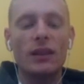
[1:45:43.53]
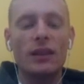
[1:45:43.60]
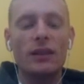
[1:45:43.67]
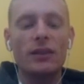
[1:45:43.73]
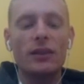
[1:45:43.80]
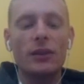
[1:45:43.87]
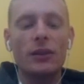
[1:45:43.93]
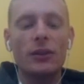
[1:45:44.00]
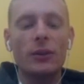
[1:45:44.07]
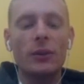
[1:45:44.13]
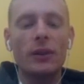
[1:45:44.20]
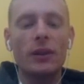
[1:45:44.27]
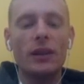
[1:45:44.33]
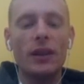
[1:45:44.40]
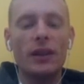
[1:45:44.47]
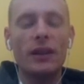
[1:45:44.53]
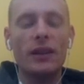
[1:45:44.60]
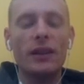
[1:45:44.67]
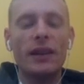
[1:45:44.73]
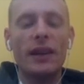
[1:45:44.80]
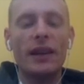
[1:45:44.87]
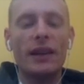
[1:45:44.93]
So uh,
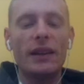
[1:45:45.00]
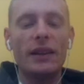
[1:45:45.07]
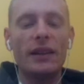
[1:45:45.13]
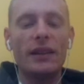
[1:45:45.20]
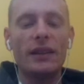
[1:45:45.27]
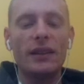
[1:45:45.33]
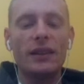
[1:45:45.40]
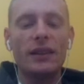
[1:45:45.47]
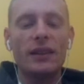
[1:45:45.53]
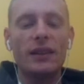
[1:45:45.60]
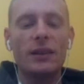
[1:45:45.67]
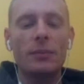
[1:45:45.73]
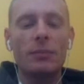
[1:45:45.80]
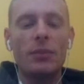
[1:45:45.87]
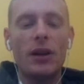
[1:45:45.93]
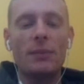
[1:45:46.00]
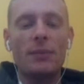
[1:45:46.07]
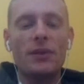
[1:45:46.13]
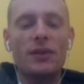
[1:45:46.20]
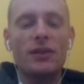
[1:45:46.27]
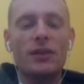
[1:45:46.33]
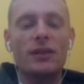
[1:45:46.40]
EGAD
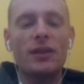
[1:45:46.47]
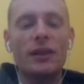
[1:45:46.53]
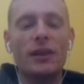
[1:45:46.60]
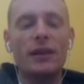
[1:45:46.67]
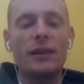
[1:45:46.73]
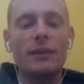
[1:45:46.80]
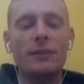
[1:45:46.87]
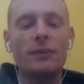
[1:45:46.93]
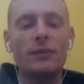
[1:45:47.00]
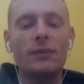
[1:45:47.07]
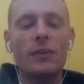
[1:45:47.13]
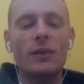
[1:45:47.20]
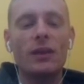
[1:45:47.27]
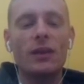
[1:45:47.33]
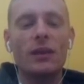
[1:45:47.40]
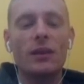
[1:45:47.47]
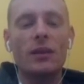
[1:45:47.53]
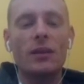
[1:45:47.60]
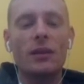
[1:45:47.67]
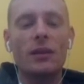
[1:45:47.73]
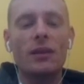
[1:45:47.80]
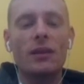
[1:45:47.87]
pumps um,
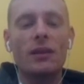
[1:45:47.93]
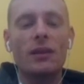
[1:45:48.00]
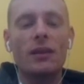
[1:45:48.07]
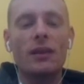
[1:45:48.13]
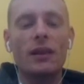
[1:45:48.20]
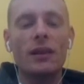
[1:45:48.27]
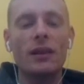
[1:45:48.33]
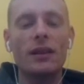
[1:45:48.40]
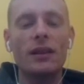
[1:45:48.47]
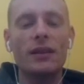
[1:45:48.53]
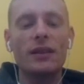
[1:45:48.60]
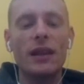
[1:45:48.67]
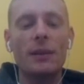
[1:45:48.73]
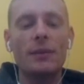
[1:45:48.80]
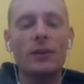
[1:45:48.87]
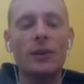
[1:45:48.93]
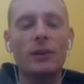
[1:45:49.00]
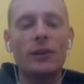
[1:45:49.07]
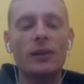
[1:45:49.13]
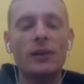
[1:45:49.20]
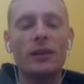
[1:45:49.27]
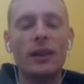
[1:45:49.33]
uh, this
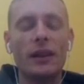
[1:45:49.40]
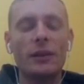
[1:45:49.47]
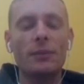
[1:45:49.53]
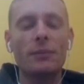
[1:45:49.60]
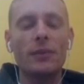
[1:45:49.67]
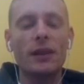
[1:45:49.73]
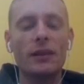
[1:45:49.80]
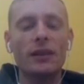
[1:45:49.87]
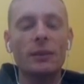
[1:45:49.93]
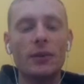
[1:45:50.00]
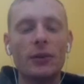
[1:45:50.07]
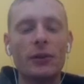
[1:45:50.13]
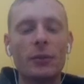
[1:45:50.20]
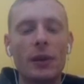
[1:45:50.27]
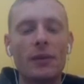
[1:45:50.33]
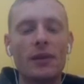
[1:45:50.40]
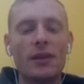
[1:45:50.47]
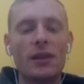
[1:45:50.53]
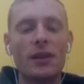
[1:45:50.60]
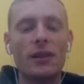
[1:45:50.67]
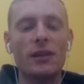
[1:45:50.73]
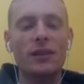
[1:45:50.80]
chemical, like that's similar to baby's
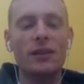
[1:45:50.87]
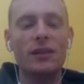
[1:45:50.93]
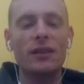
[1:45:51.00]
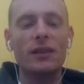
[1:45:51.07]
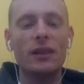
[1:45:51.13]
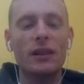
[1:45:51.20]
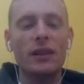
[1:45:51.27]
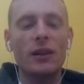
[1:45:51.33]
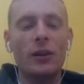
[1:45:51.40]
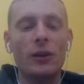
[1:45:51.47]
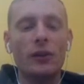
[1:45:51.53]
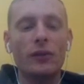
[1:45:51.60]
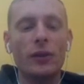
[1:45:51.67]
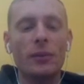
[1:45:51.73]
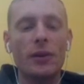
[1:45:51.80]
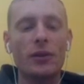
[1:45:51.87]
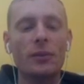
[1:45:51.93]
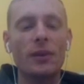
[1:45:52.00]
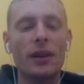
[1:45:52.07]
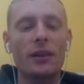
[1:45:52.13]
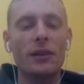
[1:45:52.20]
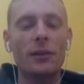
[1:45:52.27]
tears, uh, all over the
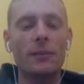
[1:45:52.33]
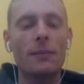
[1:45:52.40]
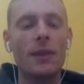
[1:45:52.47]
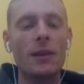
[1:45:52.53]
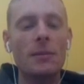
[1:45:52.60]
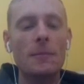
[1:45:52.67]
Mushroom Kingdom.